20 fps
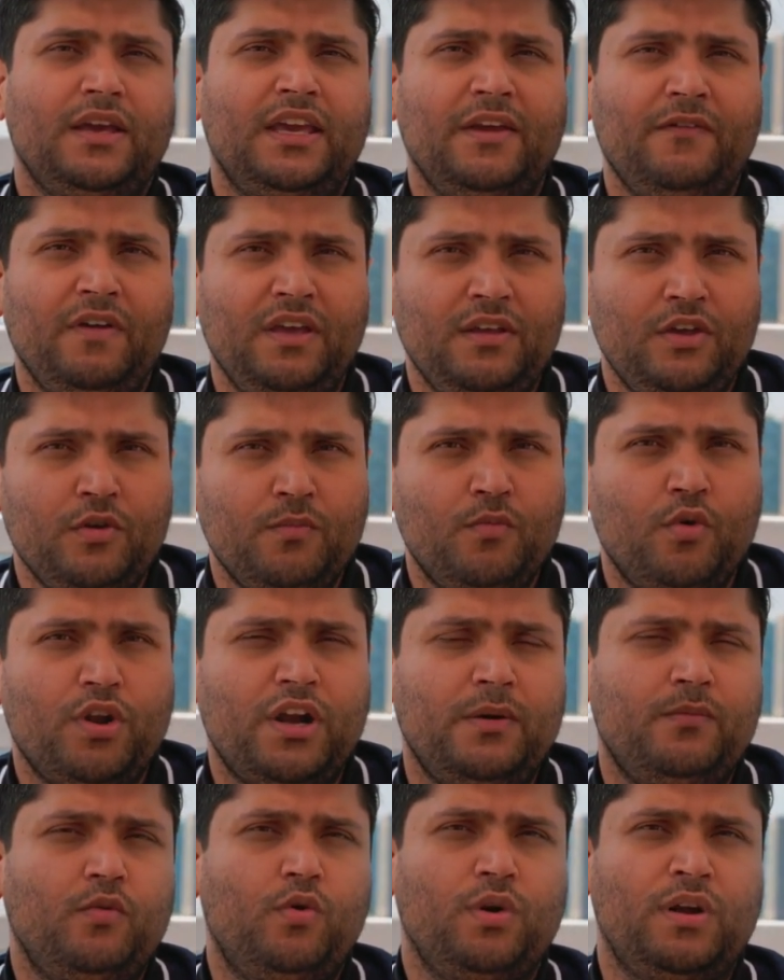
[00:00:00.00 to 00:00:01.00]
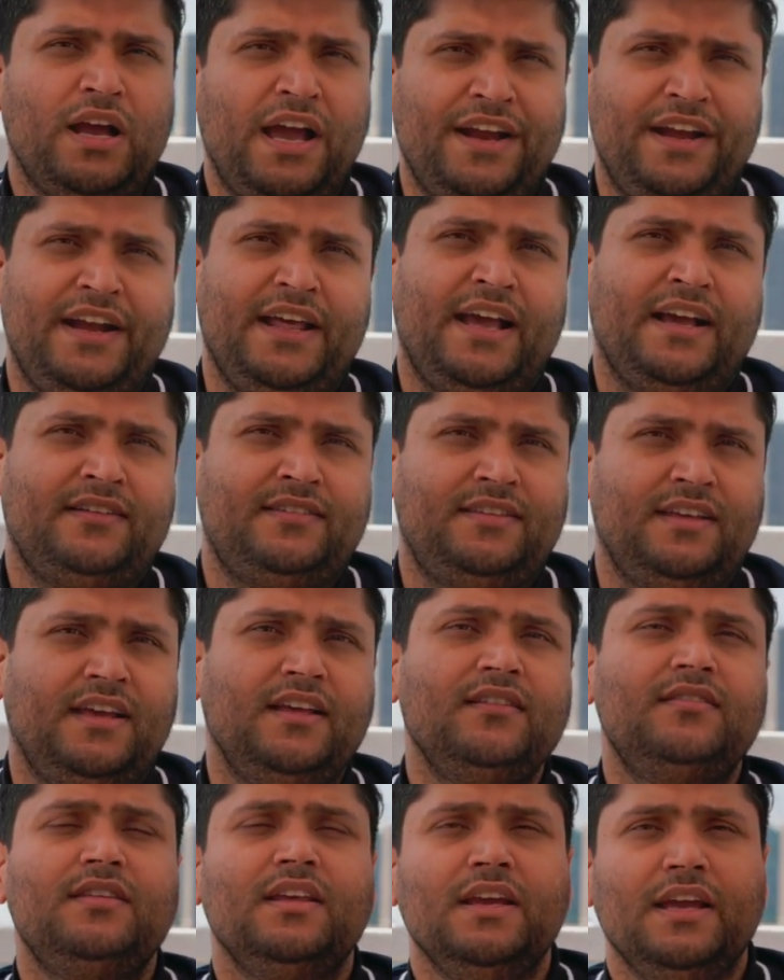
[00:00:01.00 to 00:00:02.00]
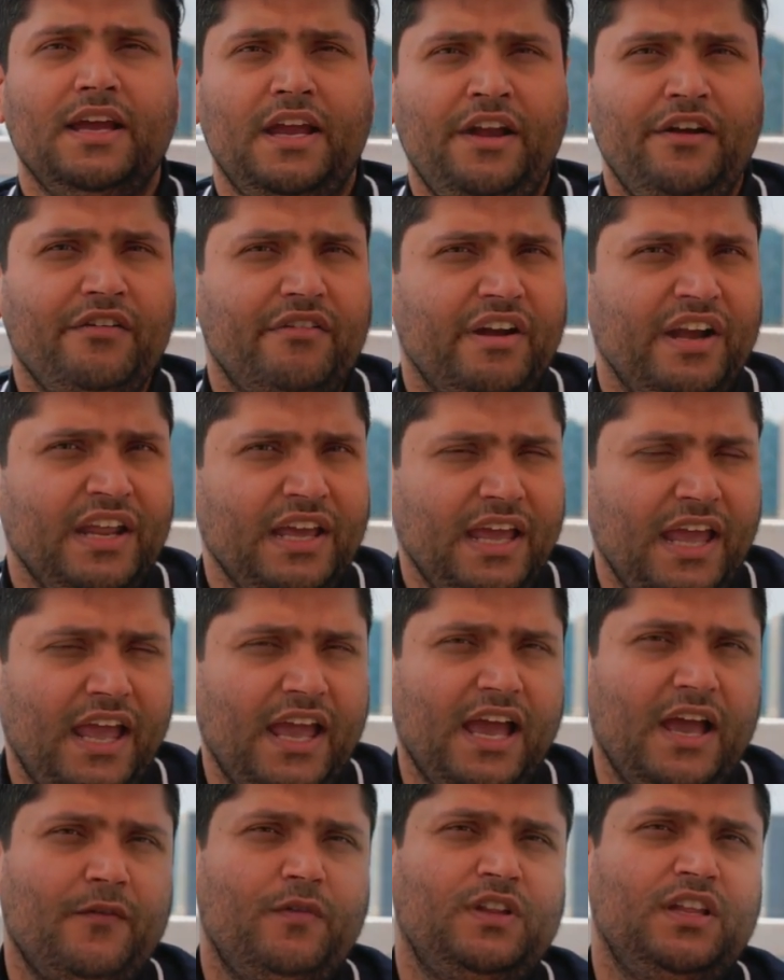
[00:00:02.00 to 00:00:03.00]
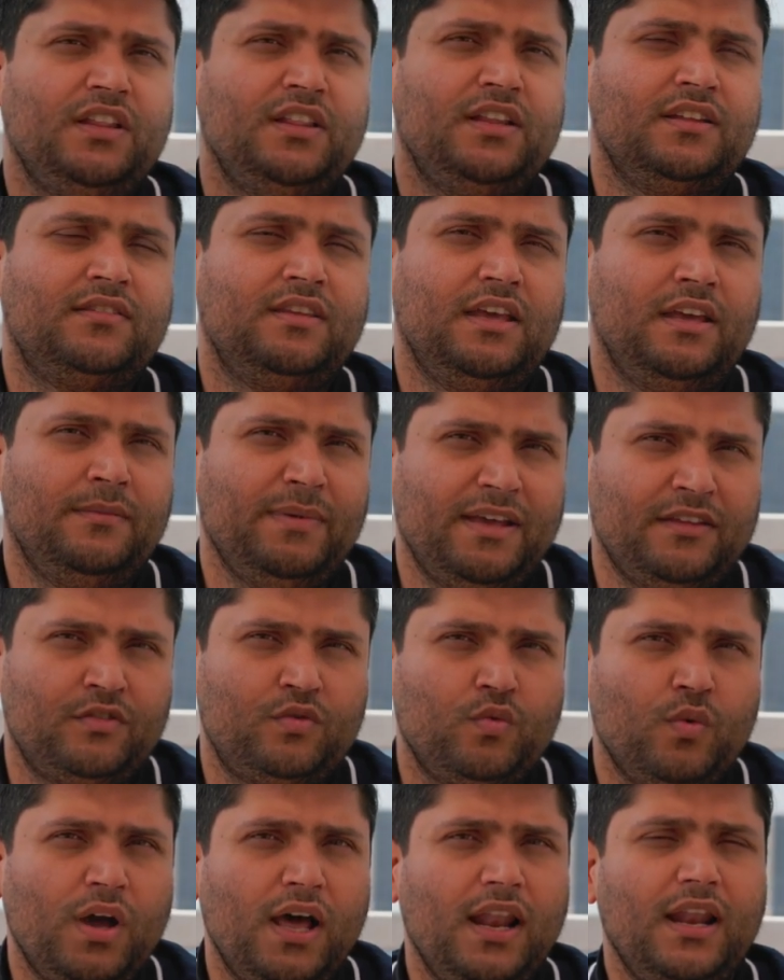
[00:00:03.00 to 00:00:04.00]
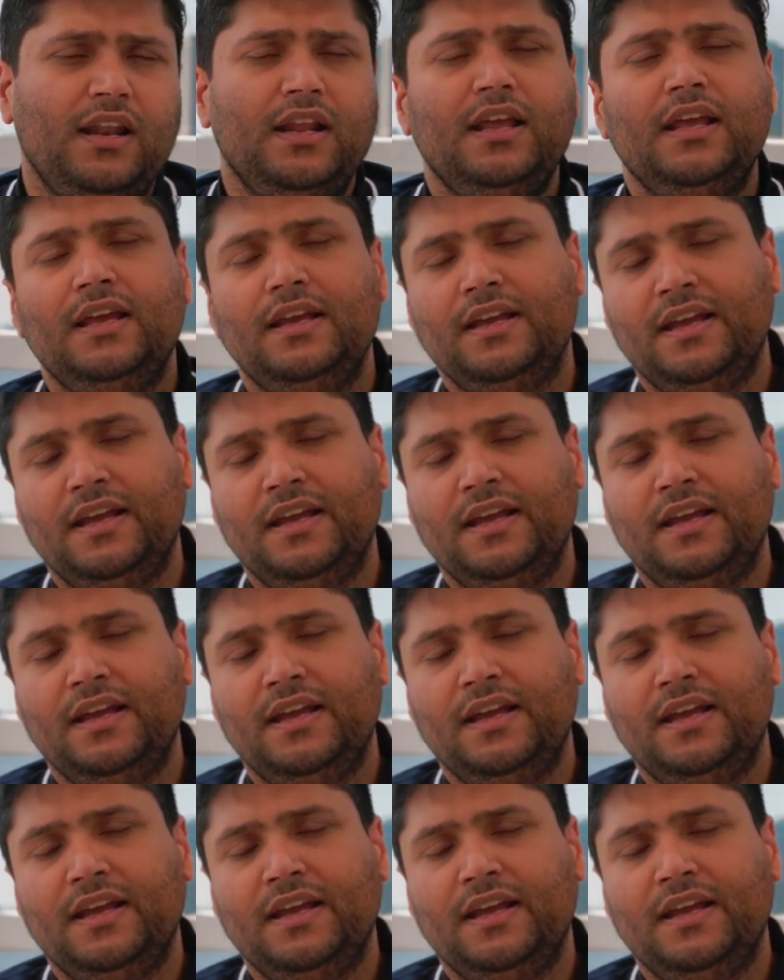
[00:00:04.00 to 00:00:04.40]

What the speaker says: giving you more and more guided access, integrating AI within the same as well.